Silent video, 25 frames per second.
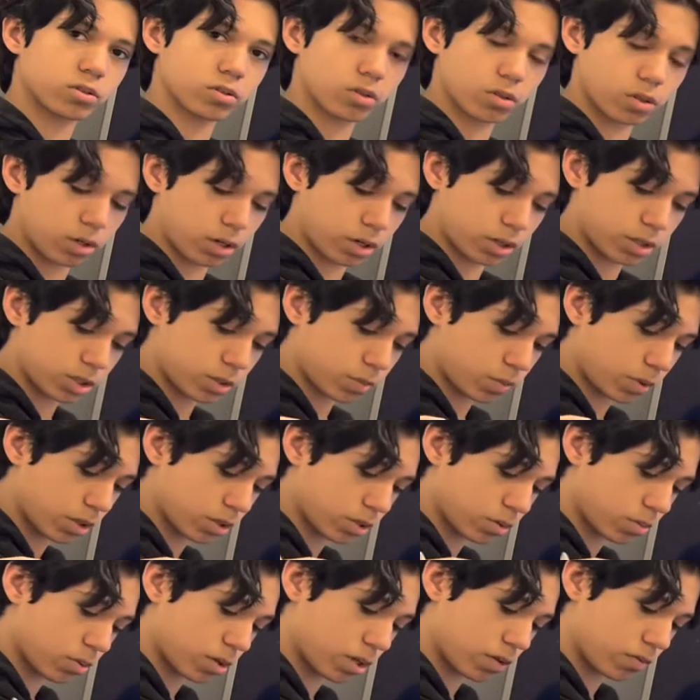the largest
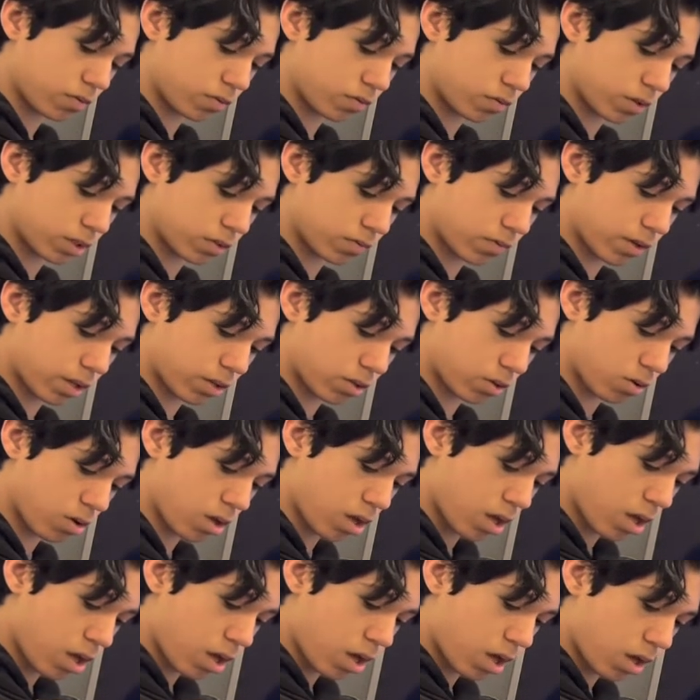possible f of x value
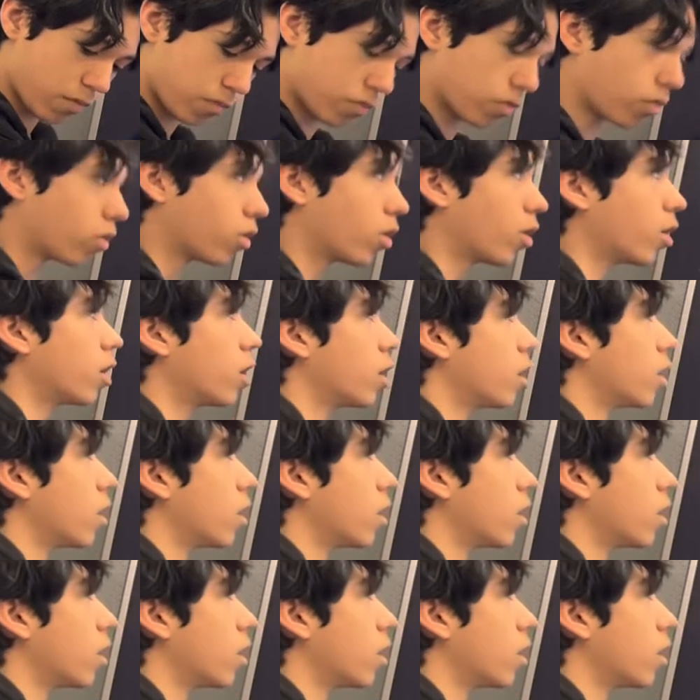for